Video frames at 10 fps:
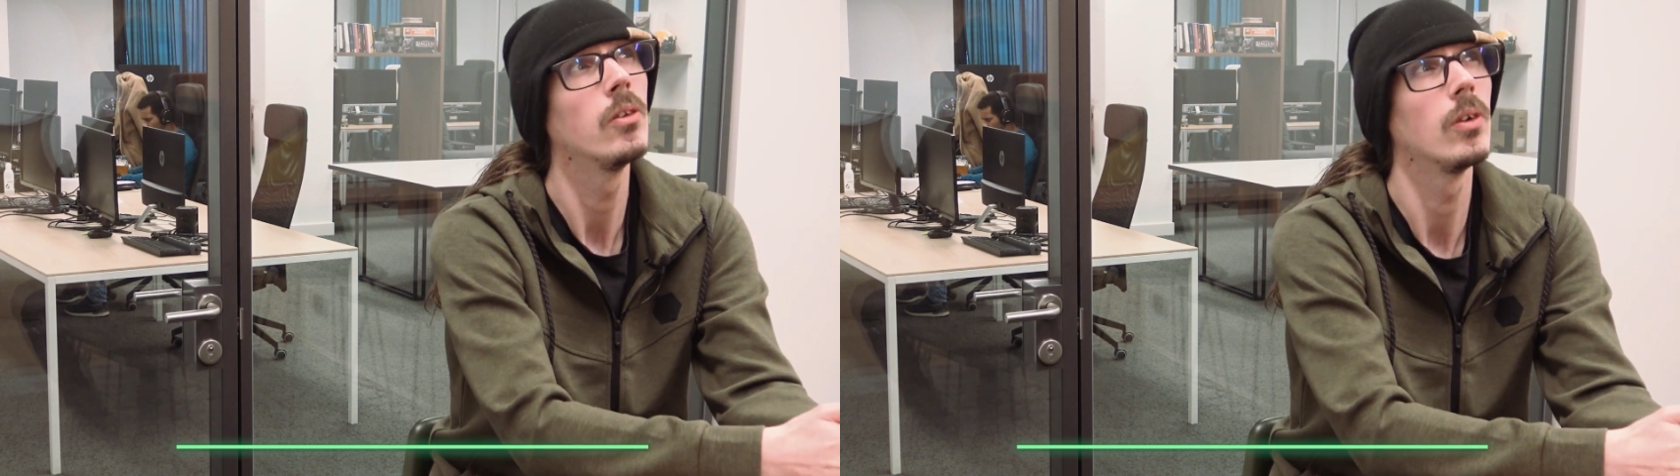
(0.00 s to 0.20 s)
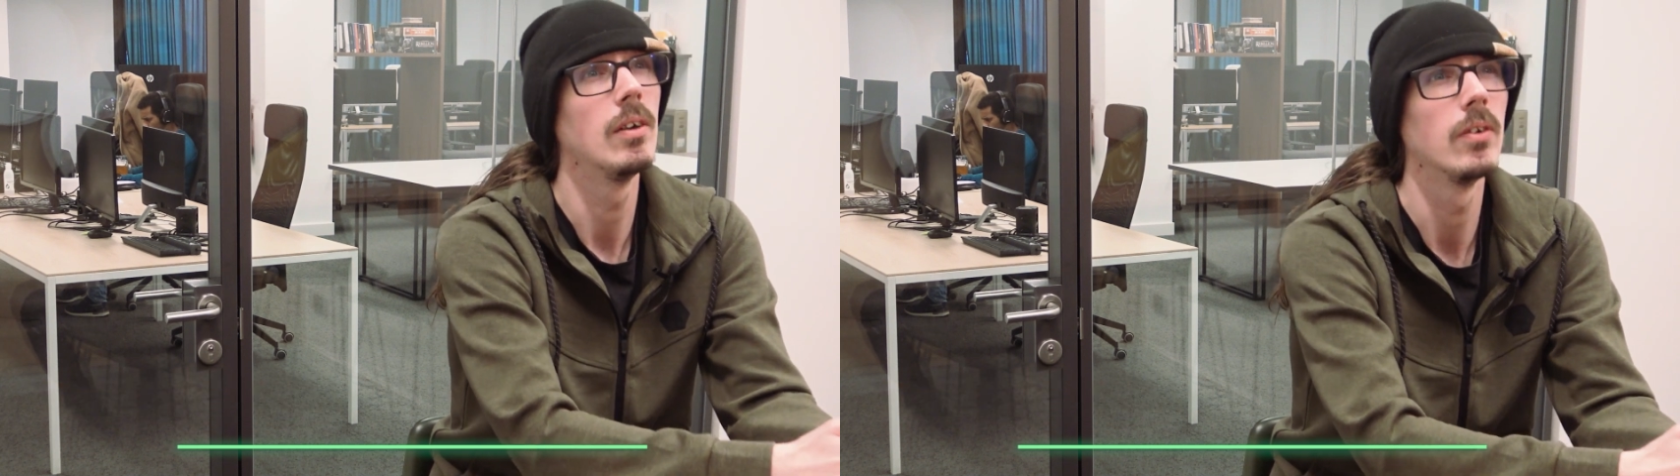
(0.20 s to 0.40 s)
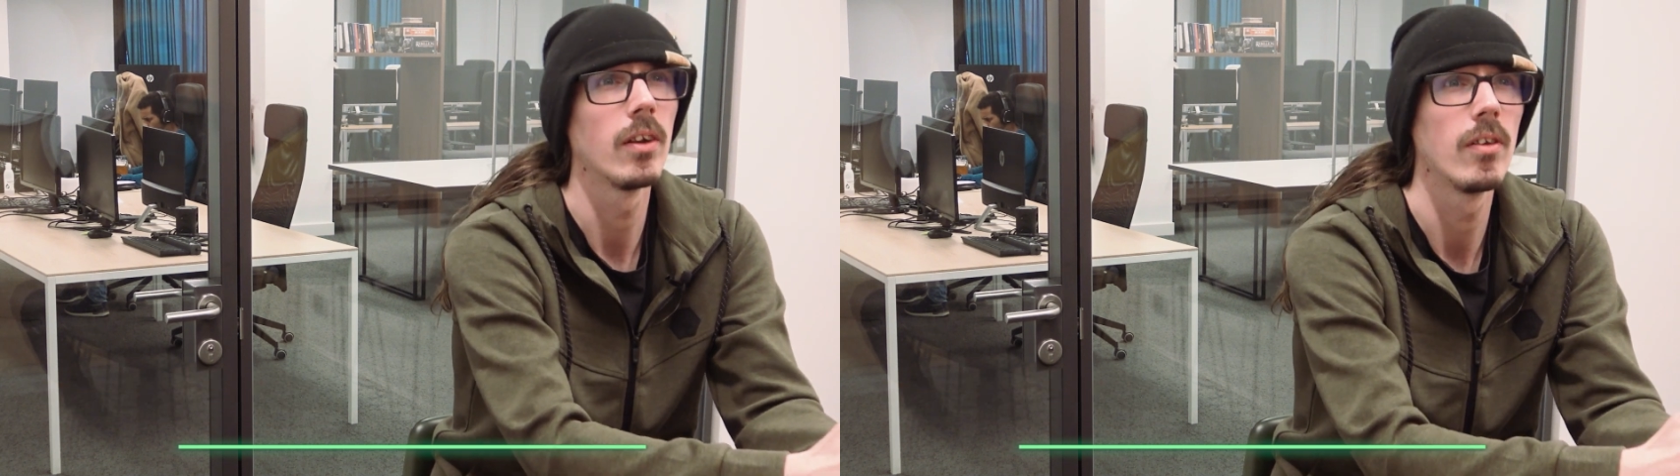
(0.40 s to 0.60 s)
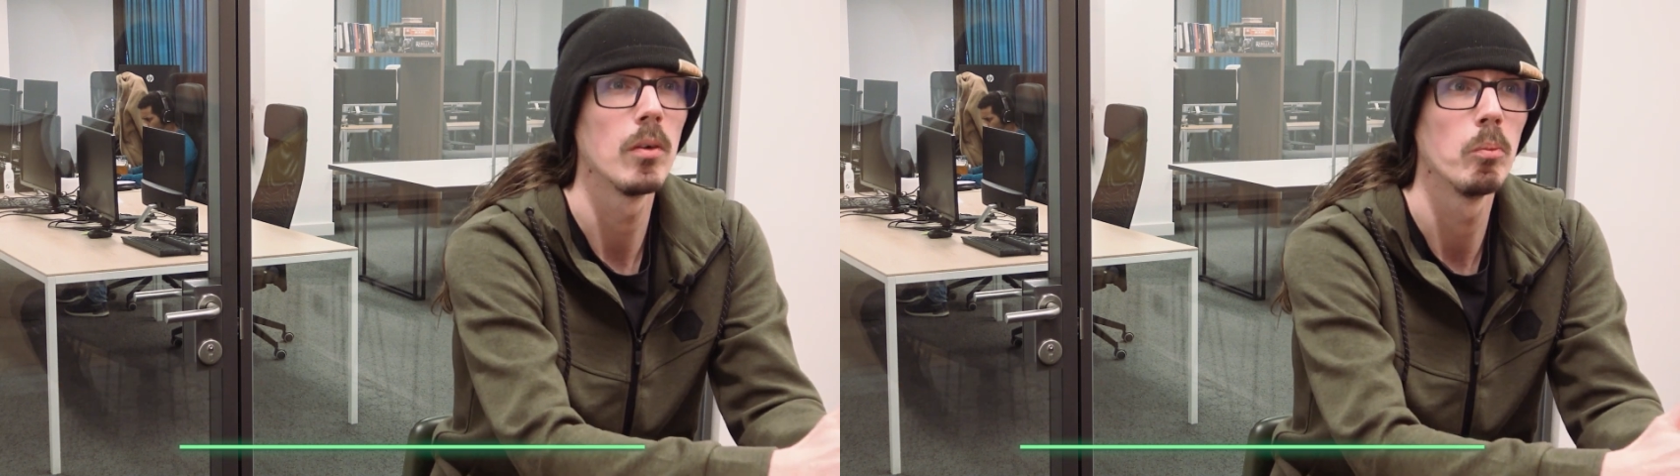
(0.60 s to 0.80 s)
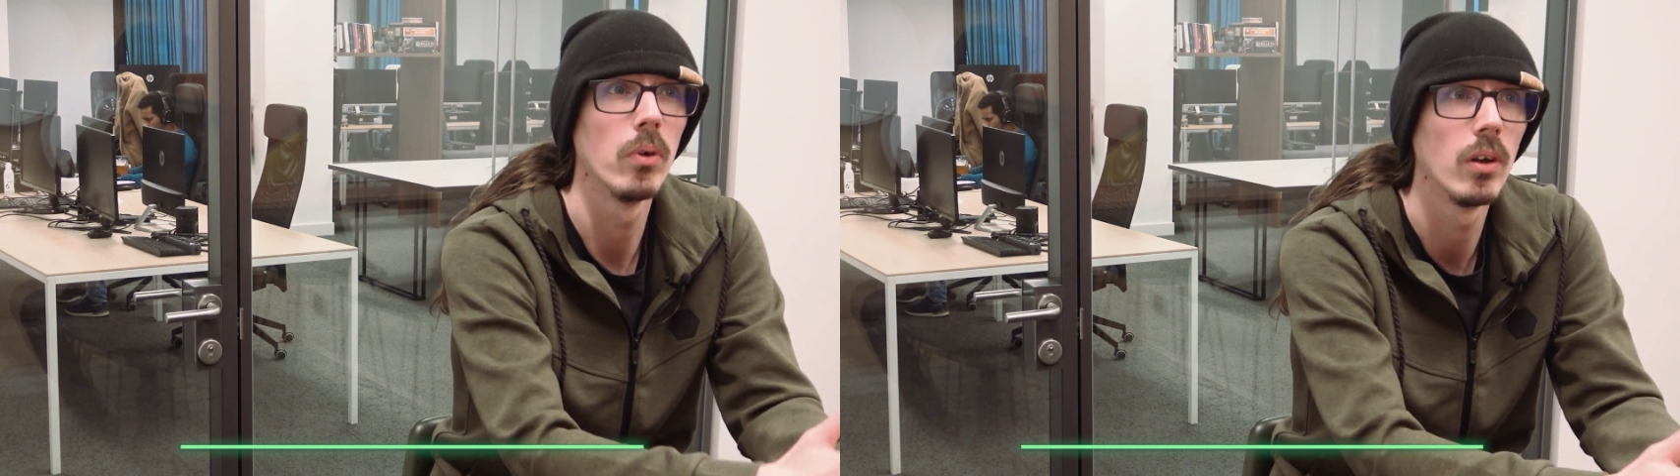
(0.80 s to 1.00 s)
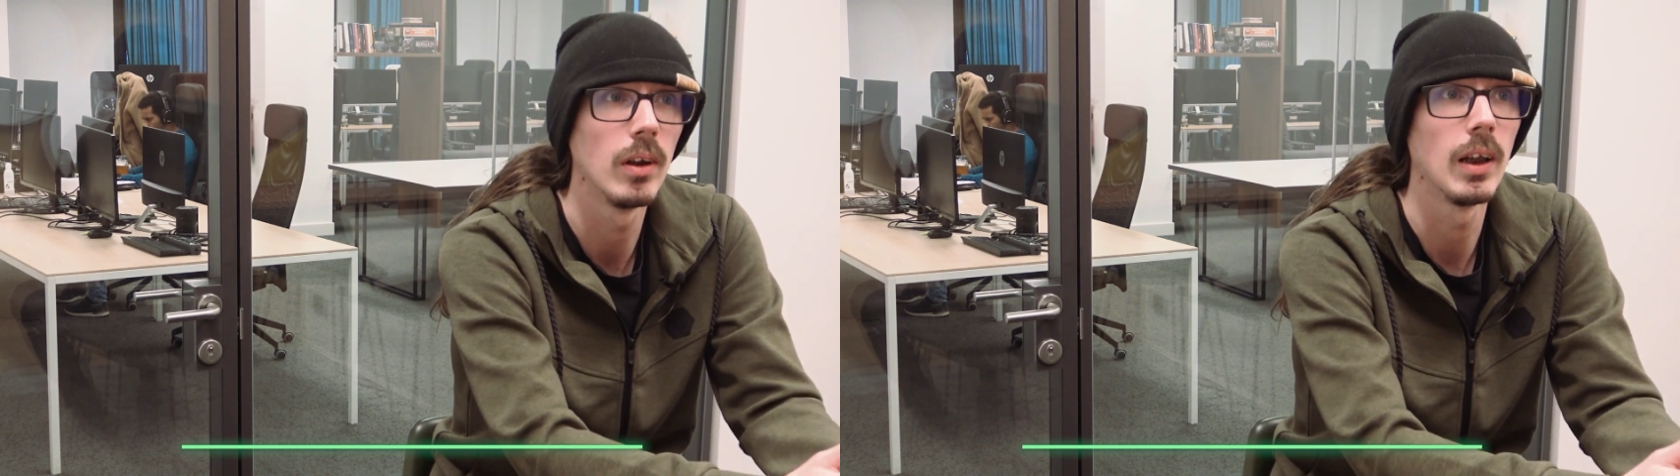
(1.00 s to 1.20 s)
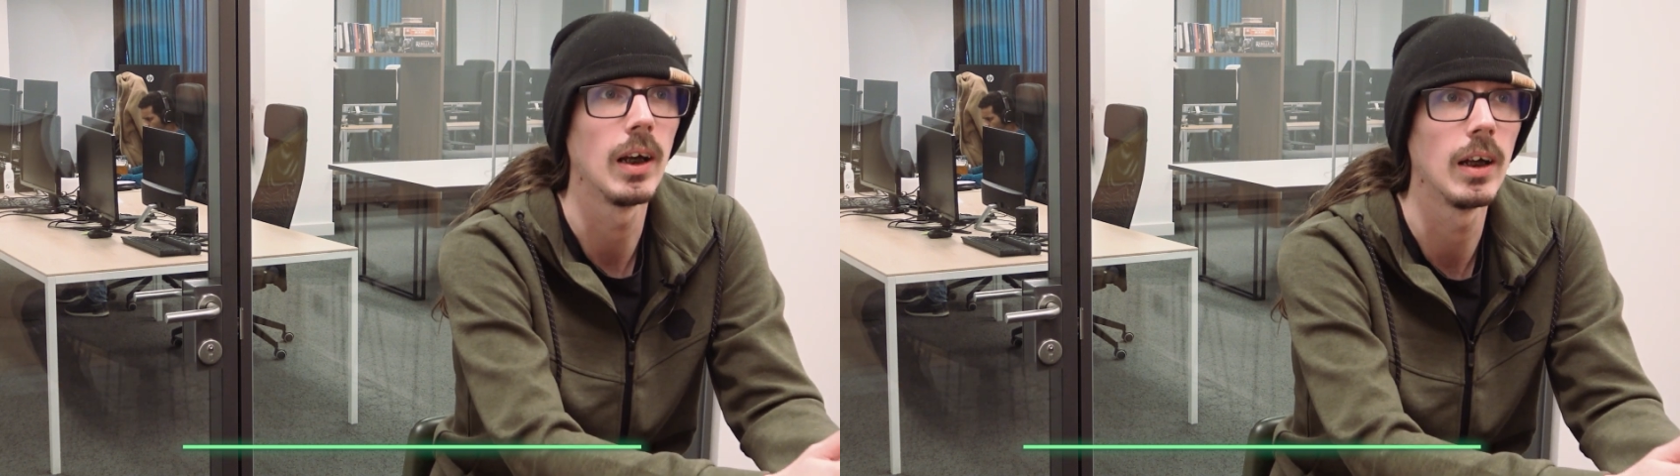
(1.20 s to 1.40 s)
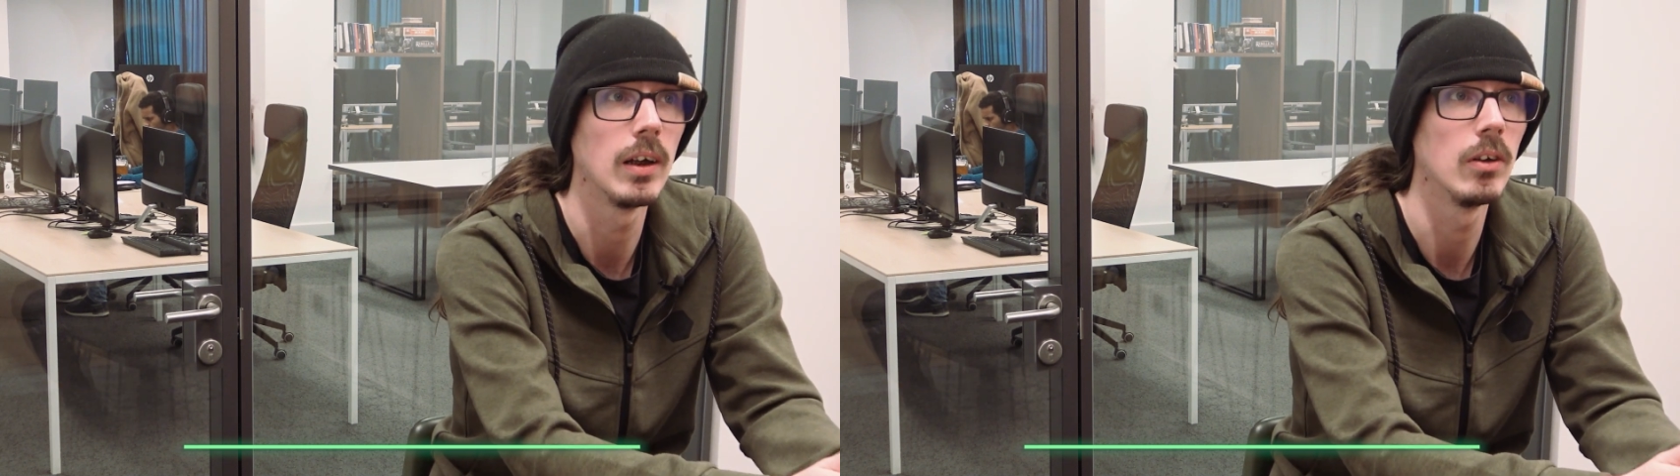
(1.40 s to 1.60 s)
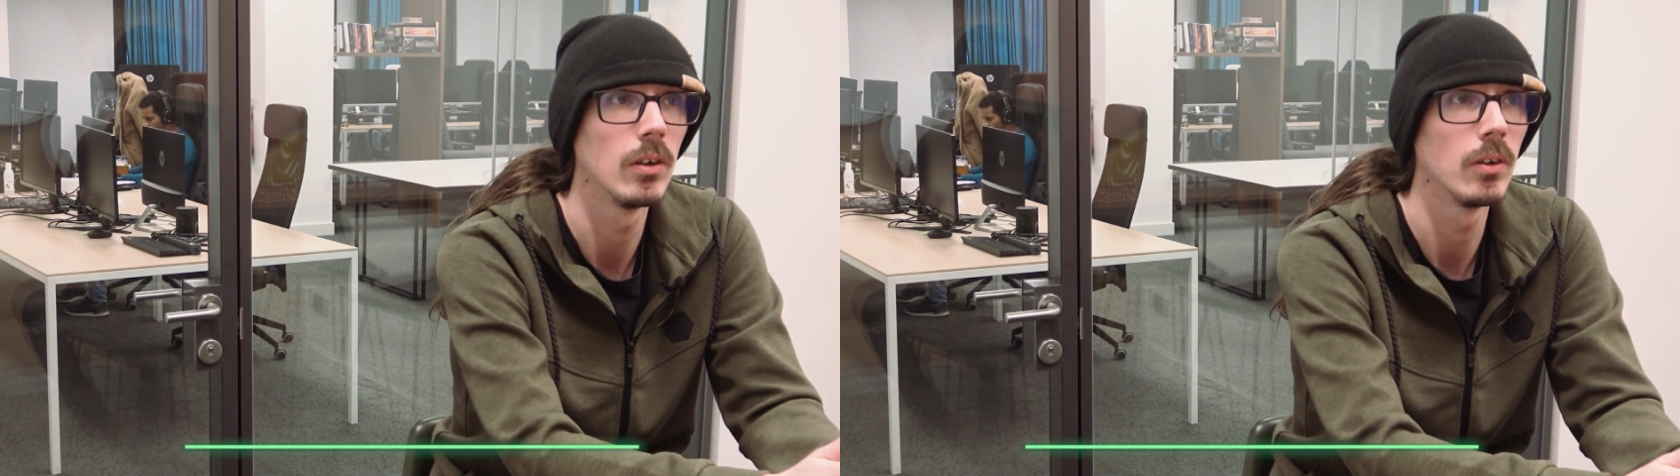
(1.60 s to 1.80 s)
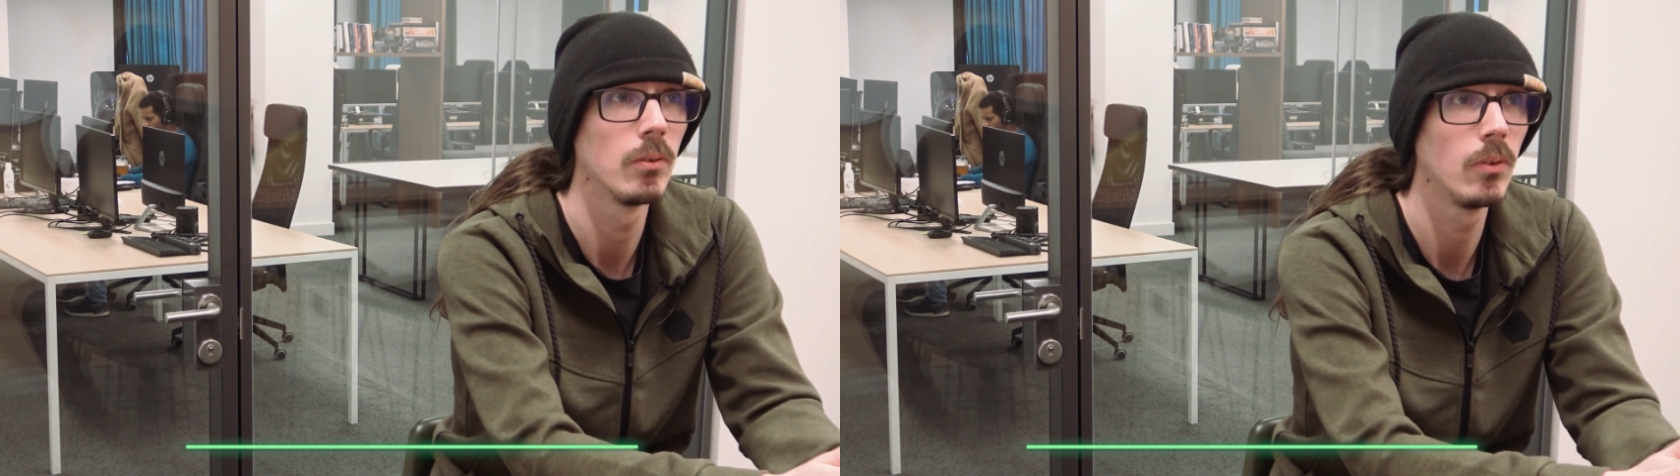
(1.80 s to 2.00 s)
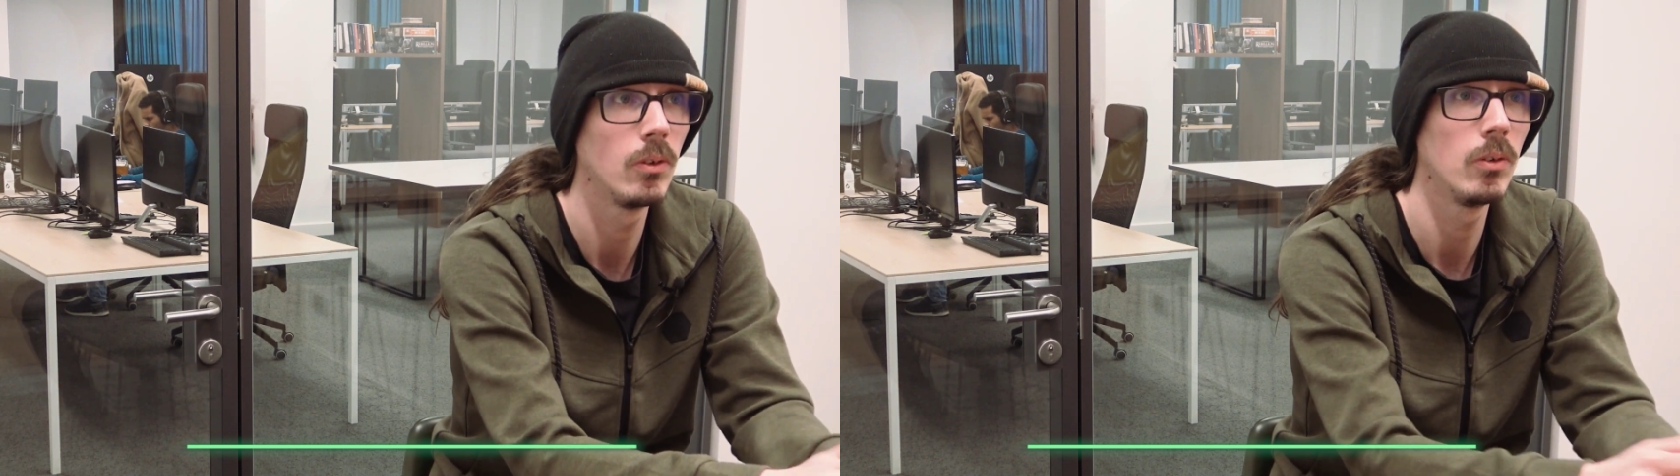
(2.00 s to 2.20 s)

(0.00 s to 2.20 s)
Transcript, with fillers: To give an example, uh,